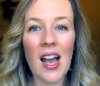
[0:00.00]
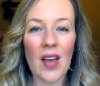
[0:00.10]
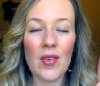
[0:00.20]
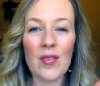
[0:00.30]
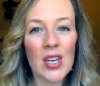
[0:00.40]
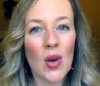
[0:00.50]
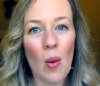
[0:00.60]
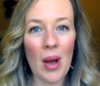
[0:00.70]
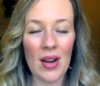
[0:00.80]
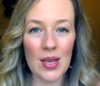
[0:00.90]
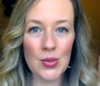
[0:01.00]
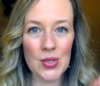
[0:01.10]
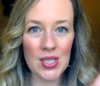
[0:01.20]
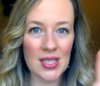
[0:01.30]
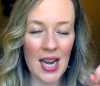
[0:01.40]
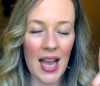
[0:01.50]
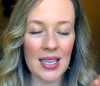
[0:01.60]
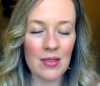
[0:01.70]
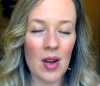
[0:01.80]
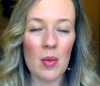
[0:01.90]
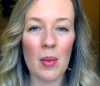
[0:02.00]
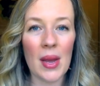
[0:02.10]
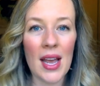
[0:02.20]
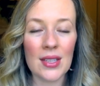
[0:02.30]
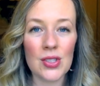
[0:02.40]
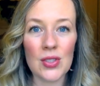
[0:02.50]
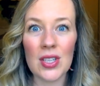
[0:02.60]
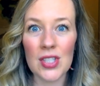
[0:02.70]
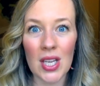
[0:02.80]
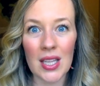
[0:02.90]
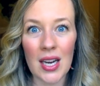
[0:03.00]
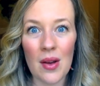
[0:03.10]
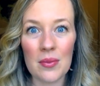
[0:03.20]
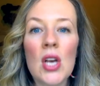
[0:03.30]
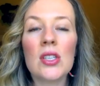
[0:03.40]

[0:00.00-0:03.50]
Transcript: I have a video about androgens and acne right above my head, so you can check that out.